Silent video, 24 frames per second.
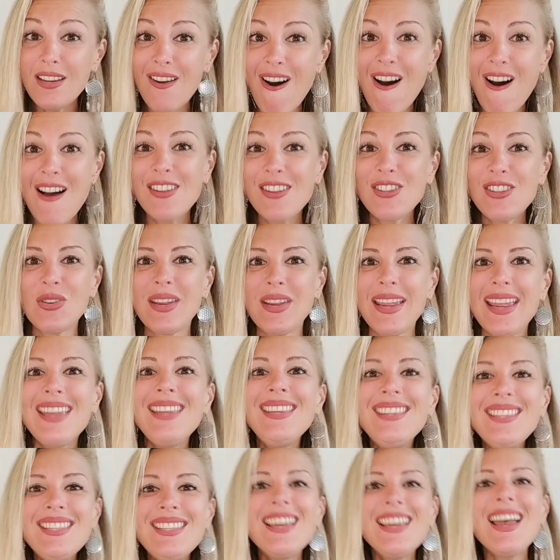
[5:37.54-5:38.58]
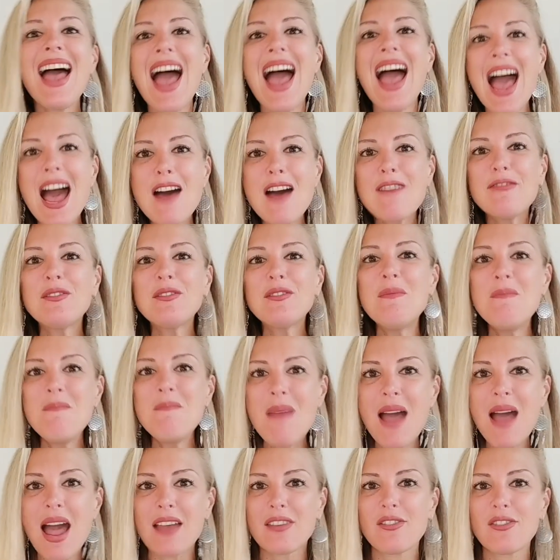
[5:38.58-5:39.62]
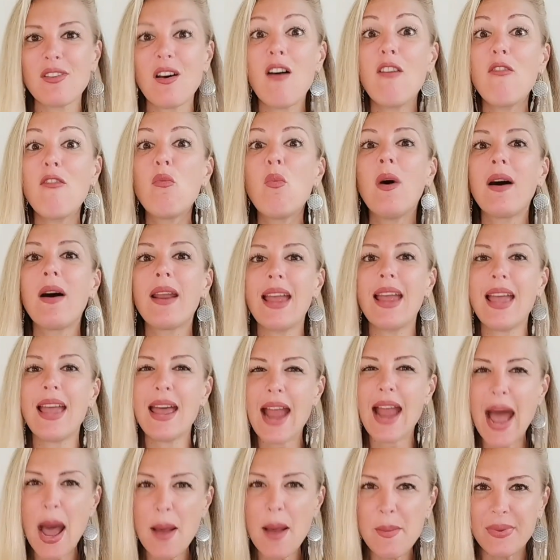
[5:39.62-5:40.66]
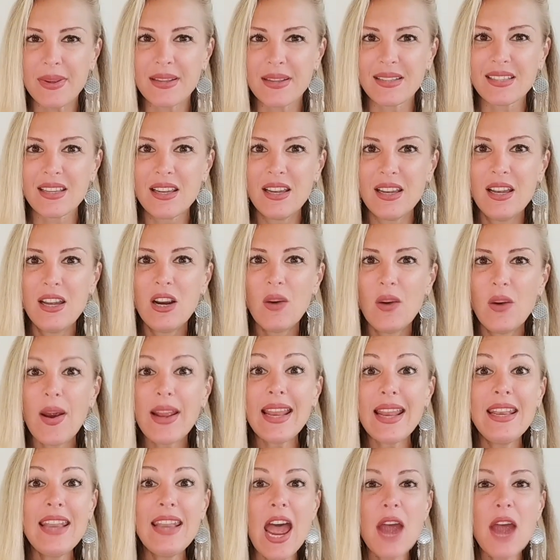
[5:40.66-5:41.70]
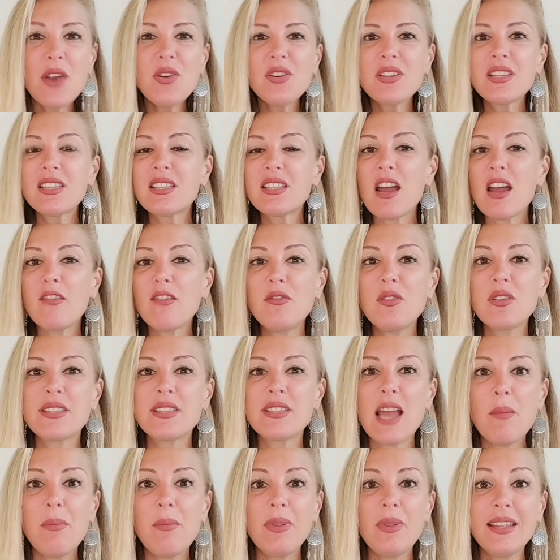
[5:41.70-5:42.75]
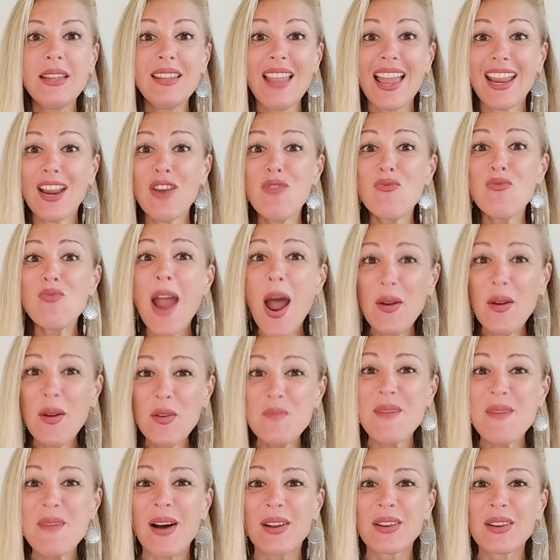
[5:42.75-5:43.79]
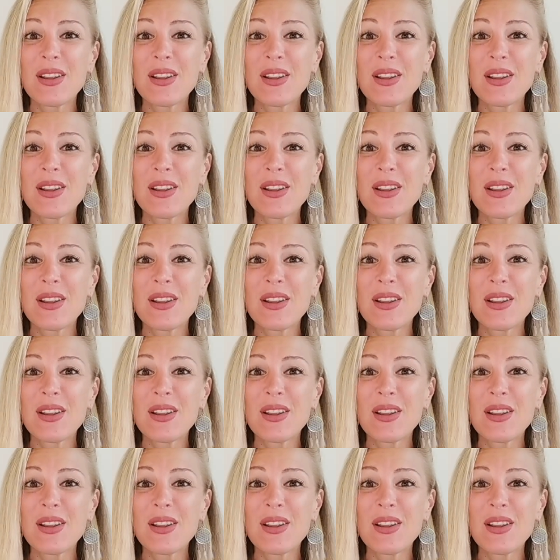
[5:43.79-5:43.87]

on to is the aftermath of what had happened, right? And now you're stuck, for example, in like a roundabout,